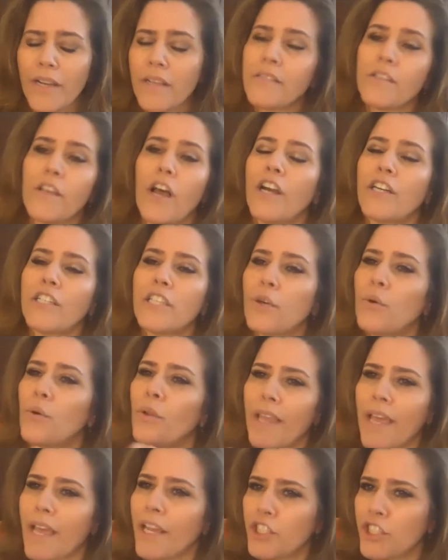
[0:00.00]

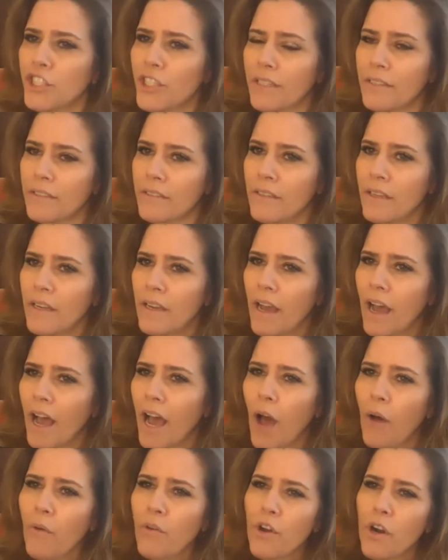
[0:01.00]
articulation, how
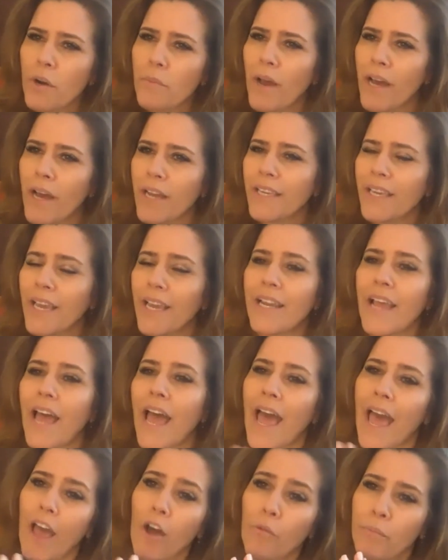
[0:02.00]
your body can
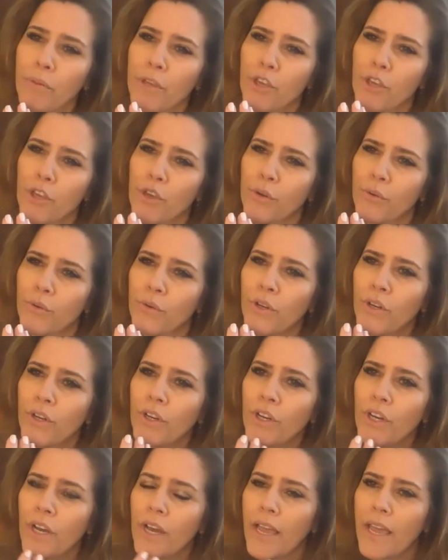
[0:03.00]
help you,
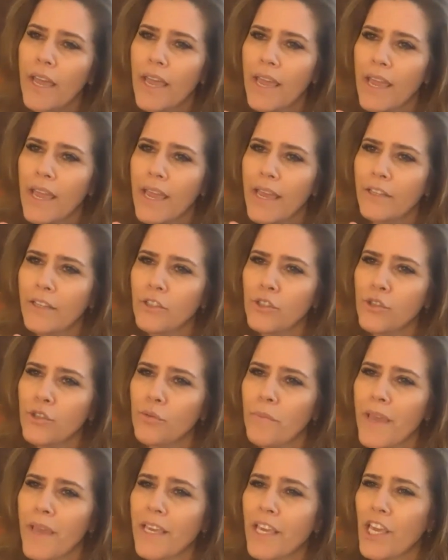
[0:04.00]
and to
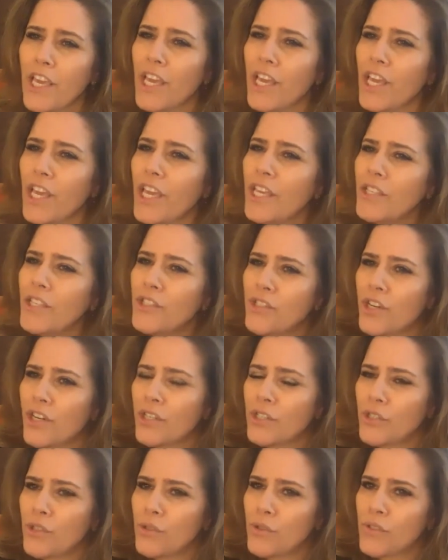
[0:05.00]
make it easier to
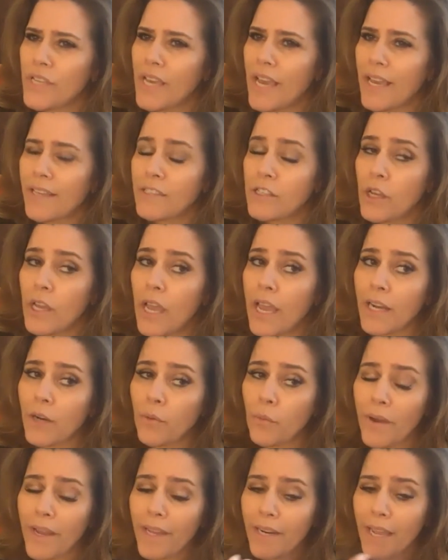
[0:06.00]
do that. And
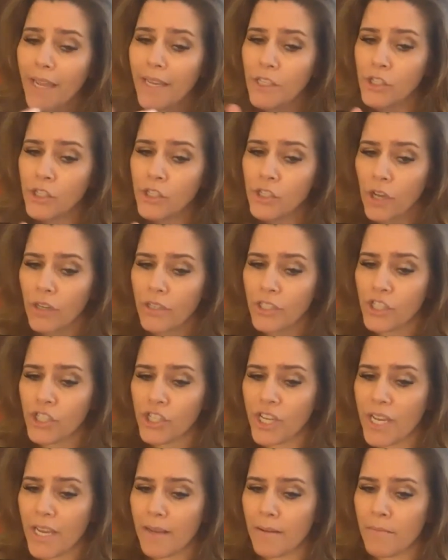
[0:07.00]
when I saw
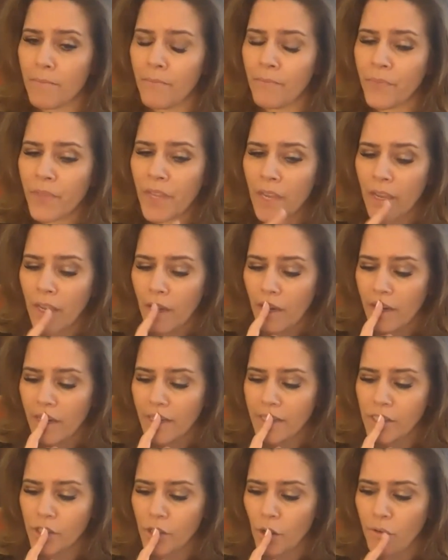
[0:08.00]
Jim, it's
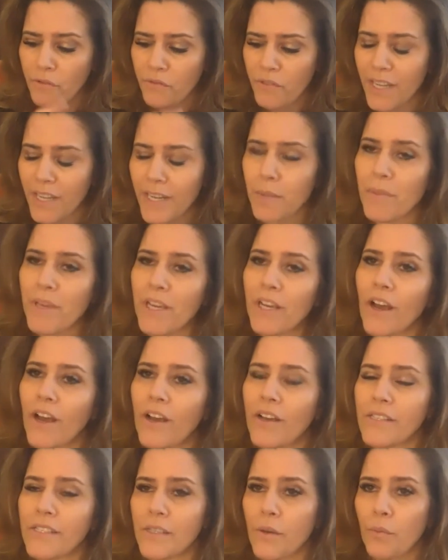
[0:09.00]
so funny because
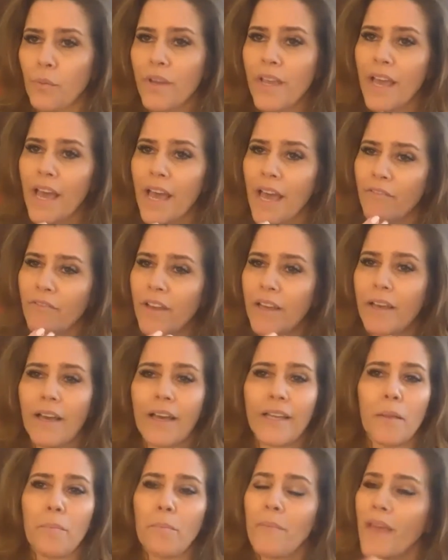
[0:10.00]
we have an
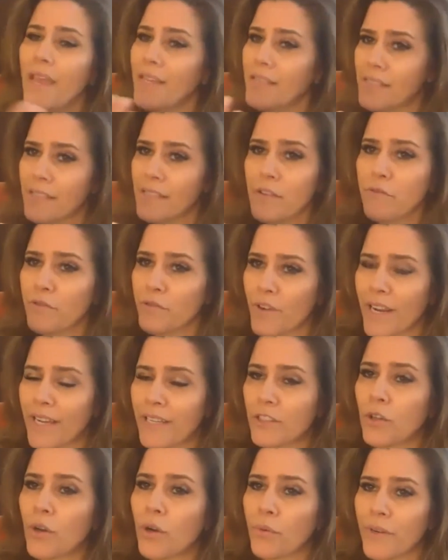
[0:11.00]
amazing friend,
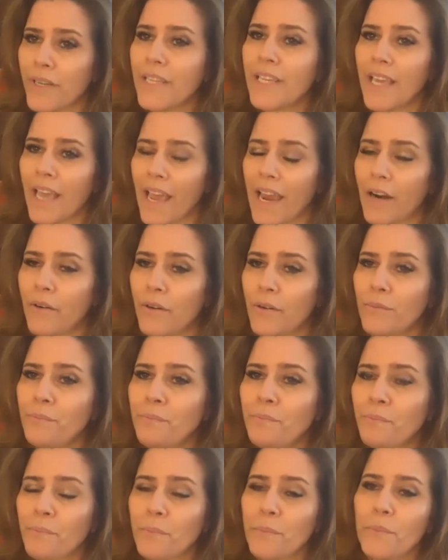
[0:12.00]
Corinne Carroll.
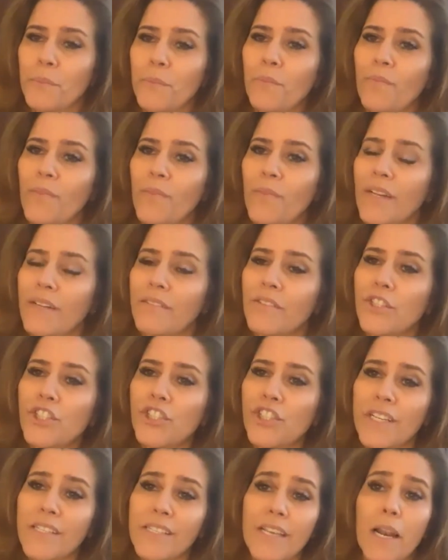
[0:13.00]
She's
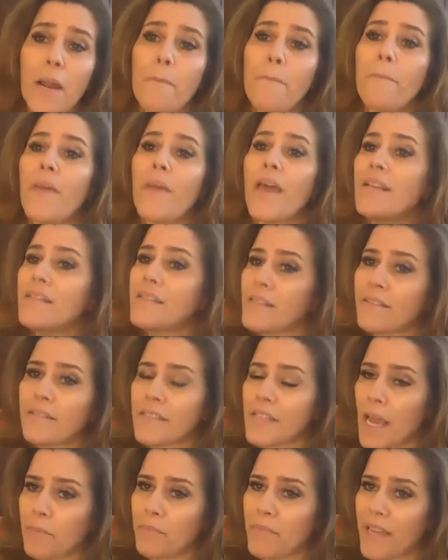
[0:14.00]
an amazing
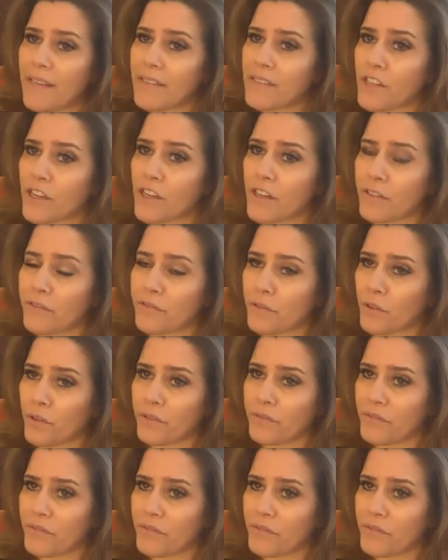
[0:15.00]
tap dancer from